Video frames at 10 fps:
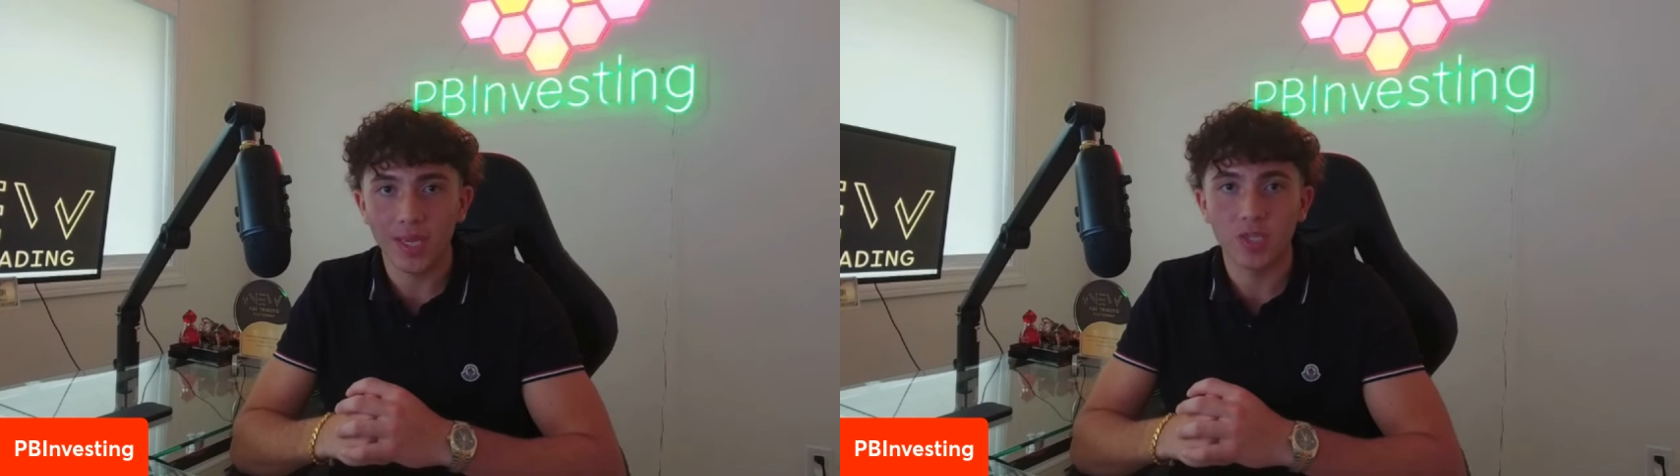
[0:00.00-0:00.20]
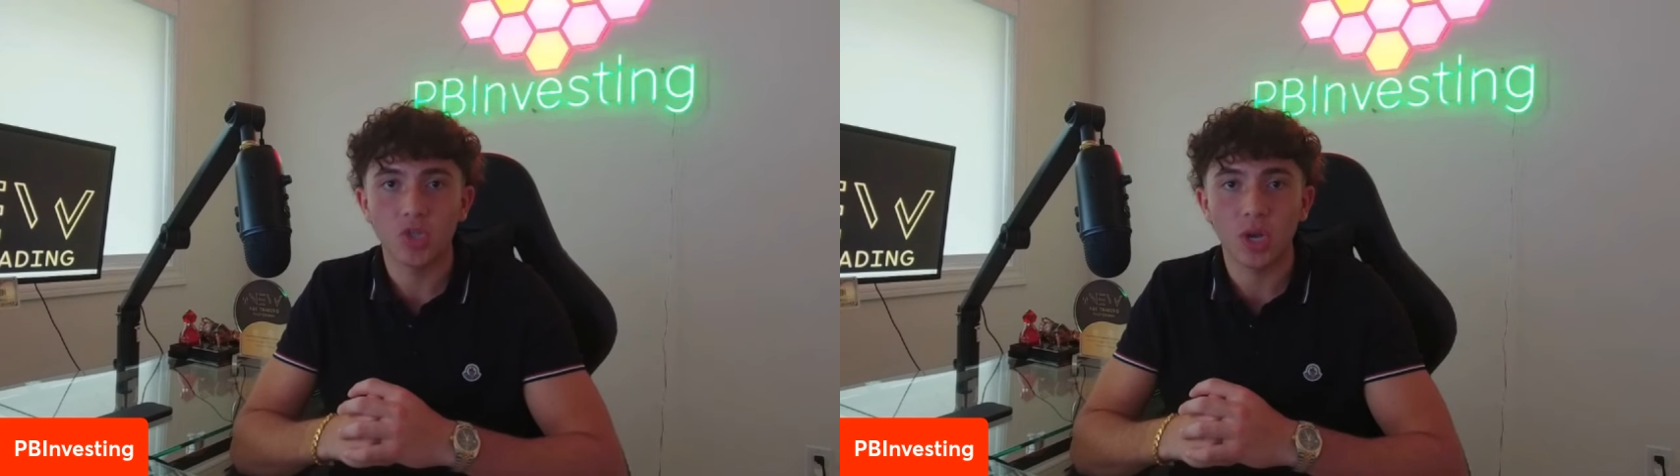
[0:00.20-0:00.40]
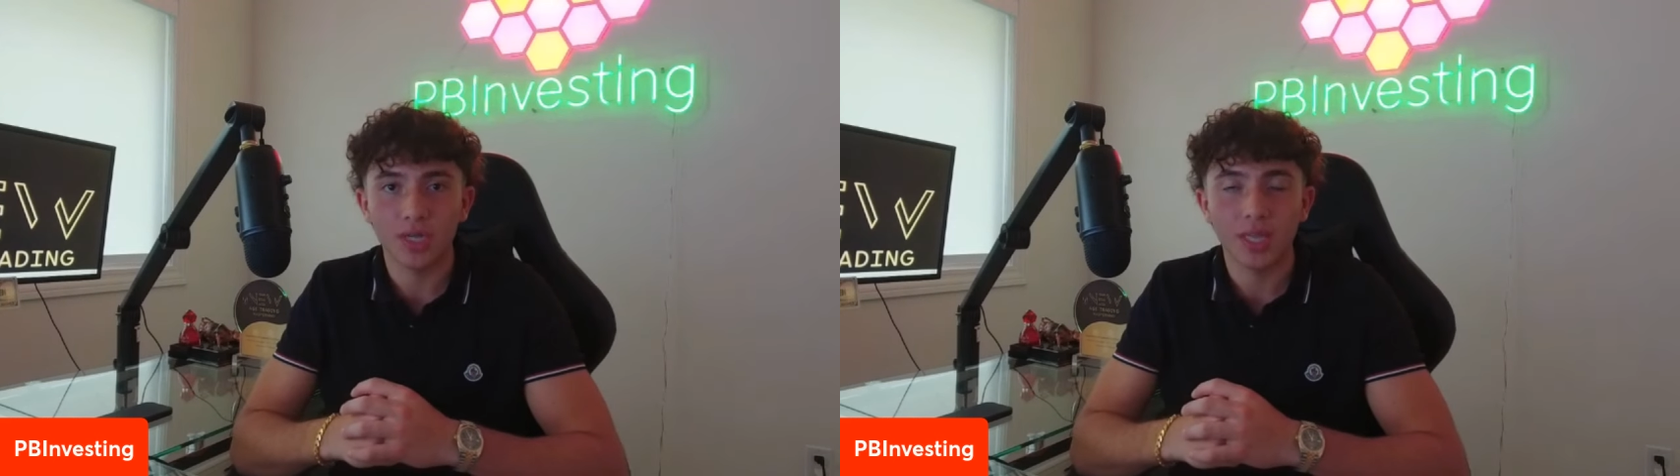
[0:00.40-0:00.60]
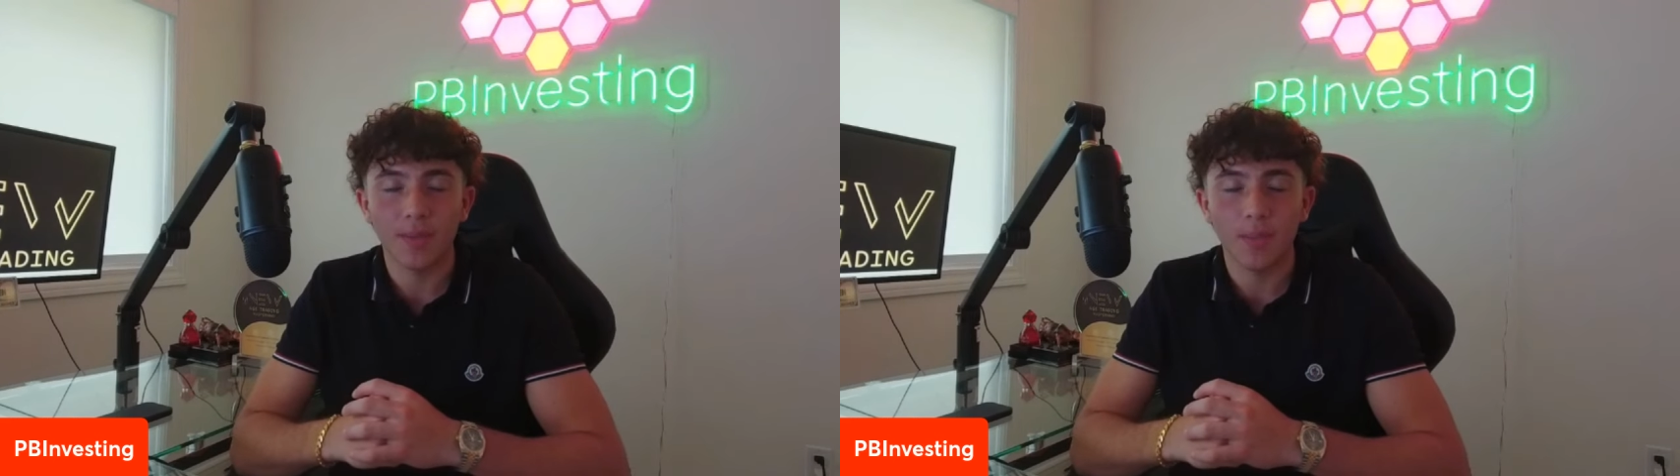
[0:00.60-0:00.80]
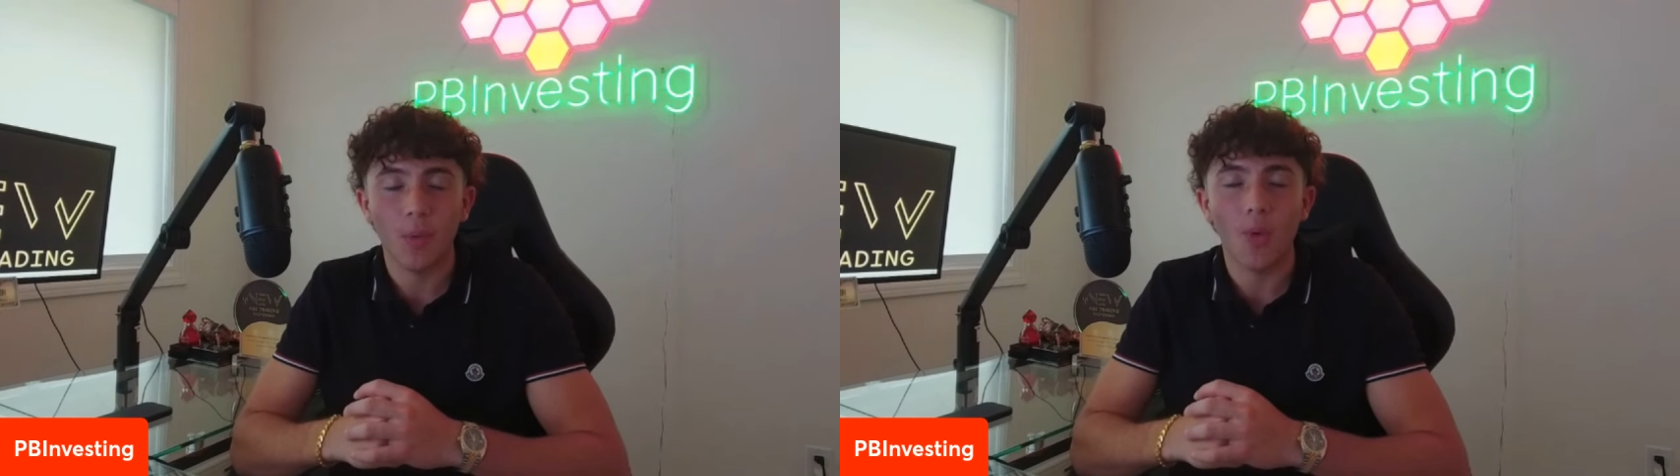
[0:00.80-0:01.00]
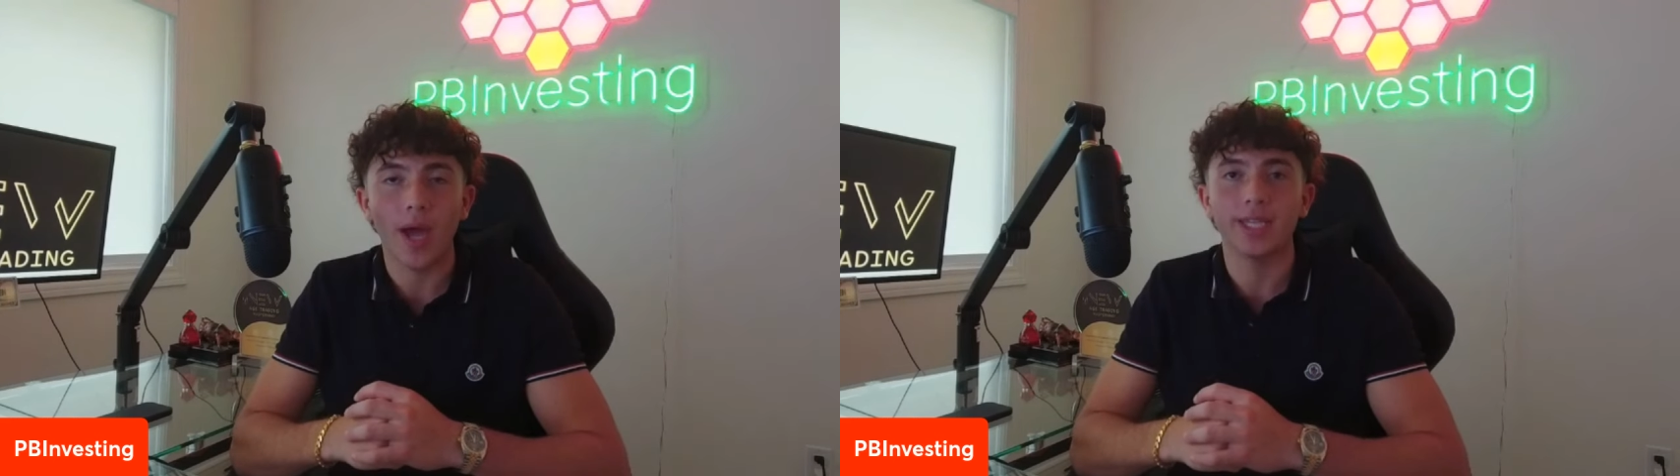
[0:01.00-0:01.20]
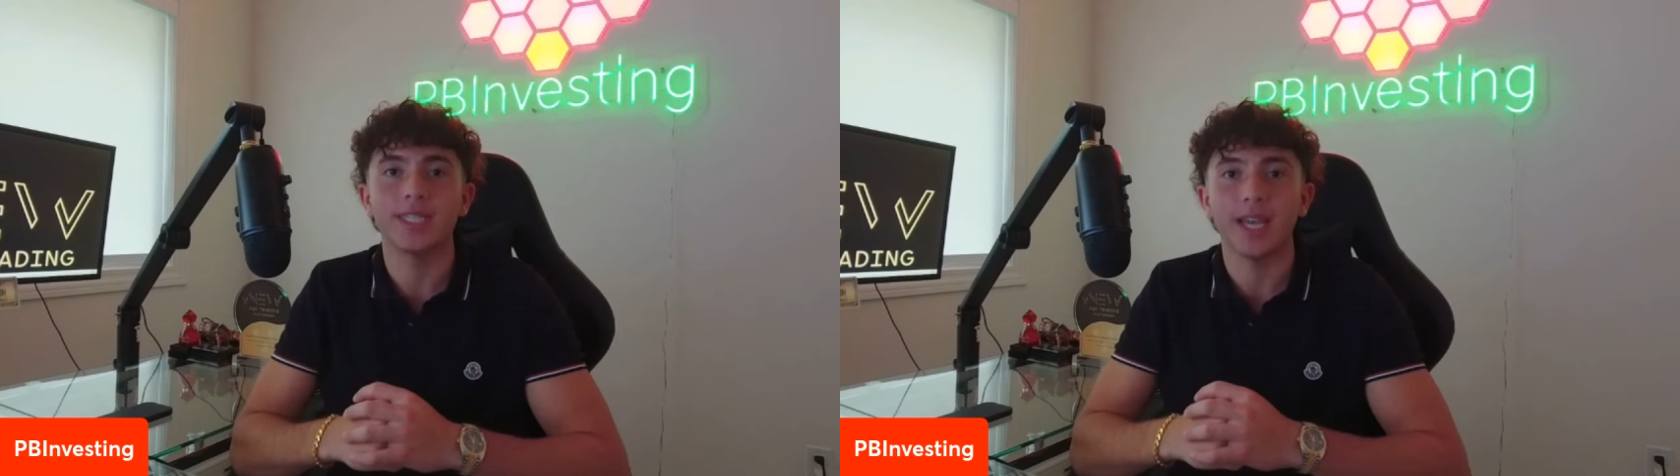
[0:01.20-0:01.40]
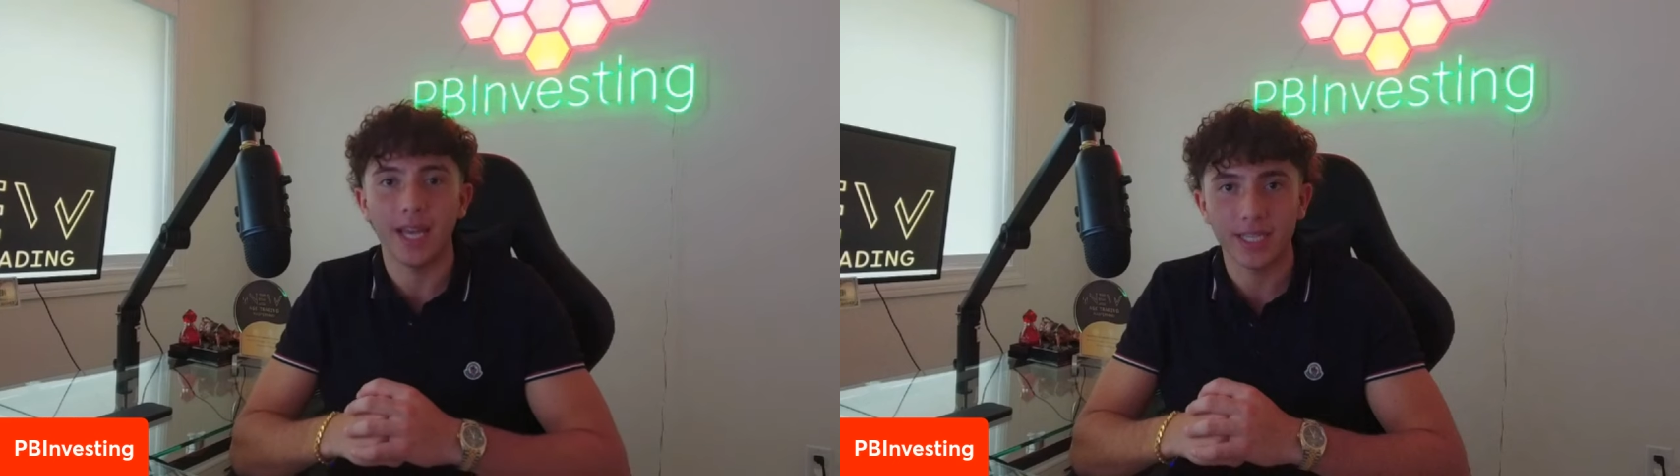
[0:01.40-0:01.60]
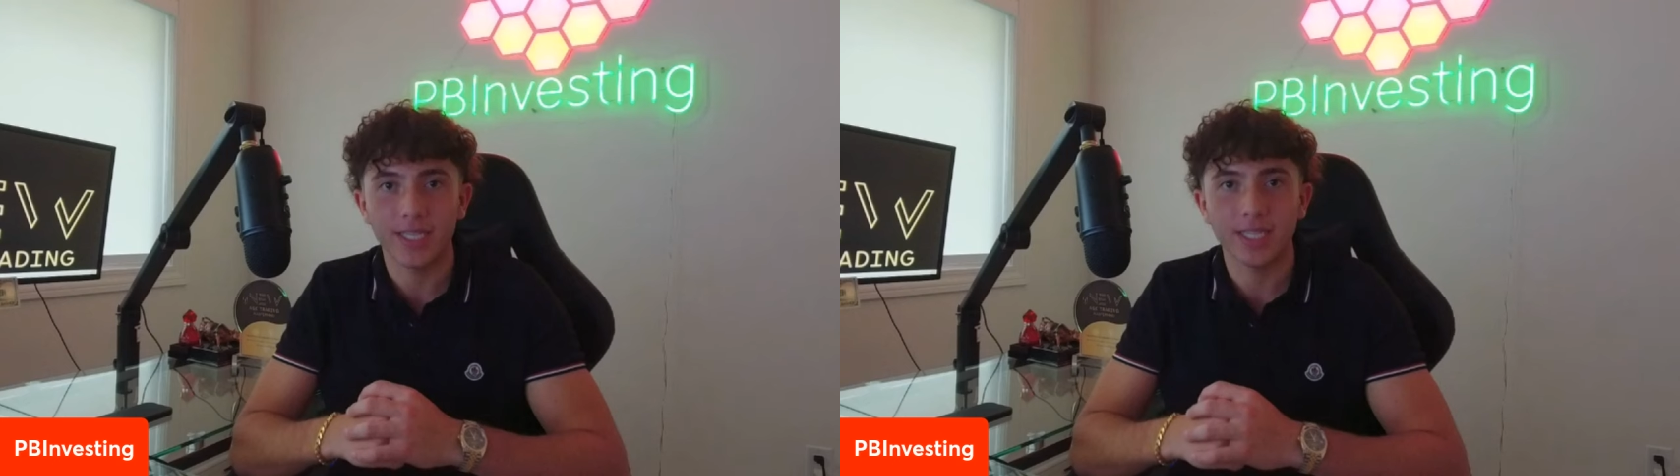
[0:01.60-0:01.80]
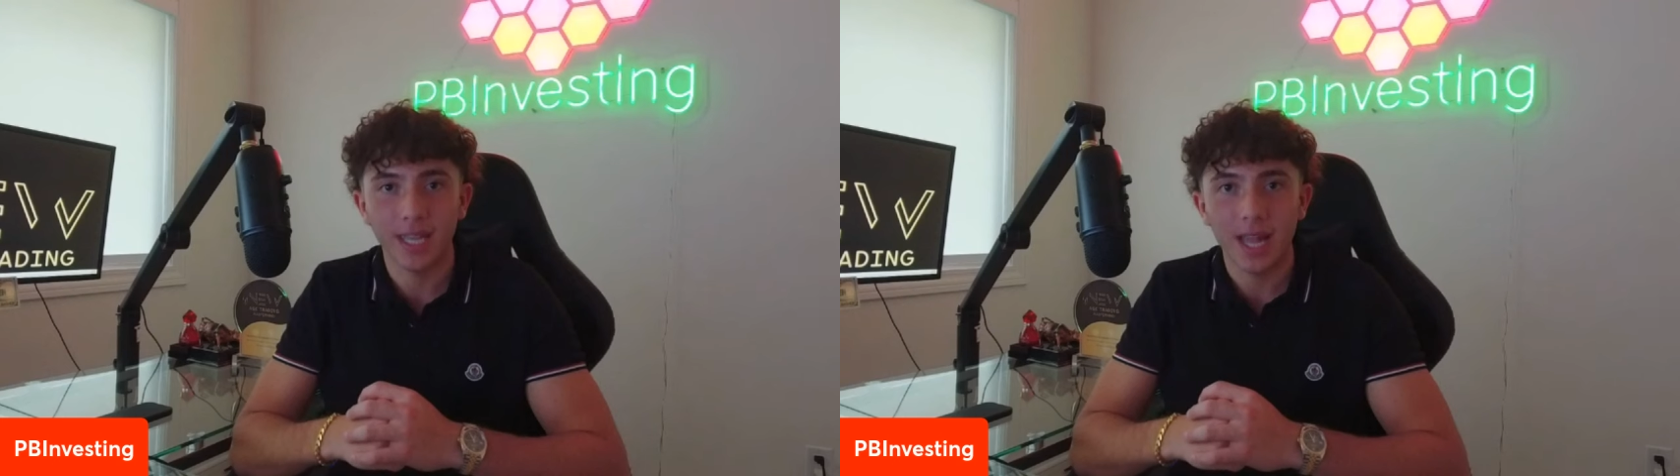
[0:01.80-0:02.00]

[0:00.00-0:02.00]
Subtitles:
and trust the process.